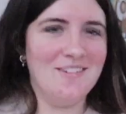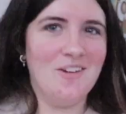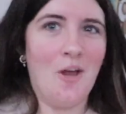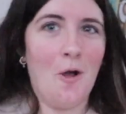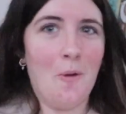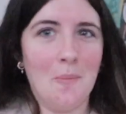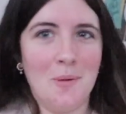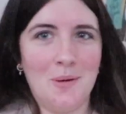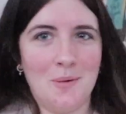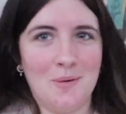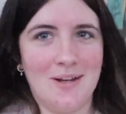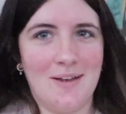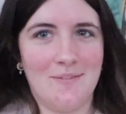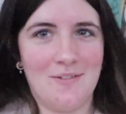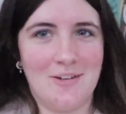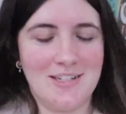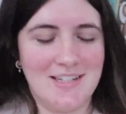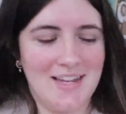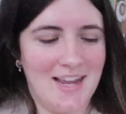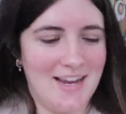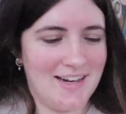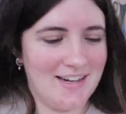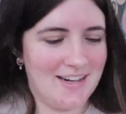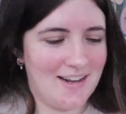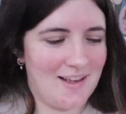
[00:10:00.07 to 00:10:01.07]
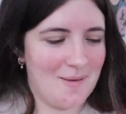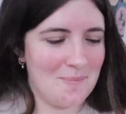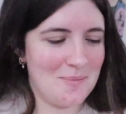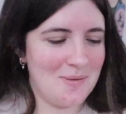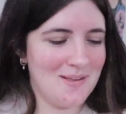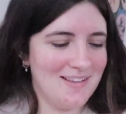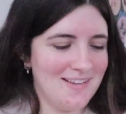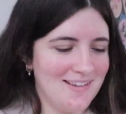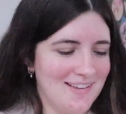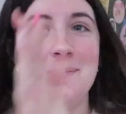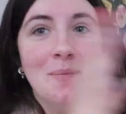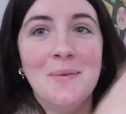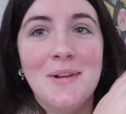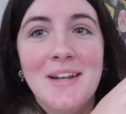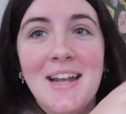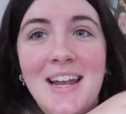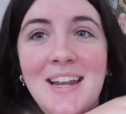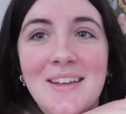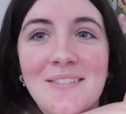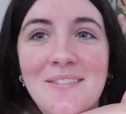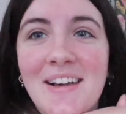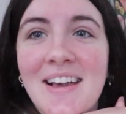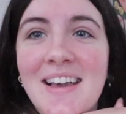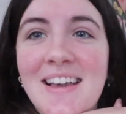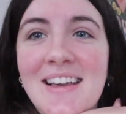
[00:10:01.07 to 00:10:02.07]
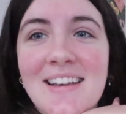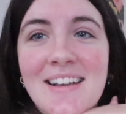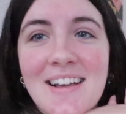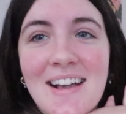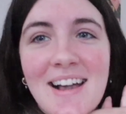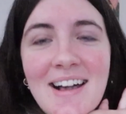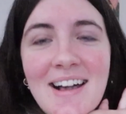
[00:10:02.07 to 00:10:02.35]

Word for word: Nobody would ever take it up. But anyway,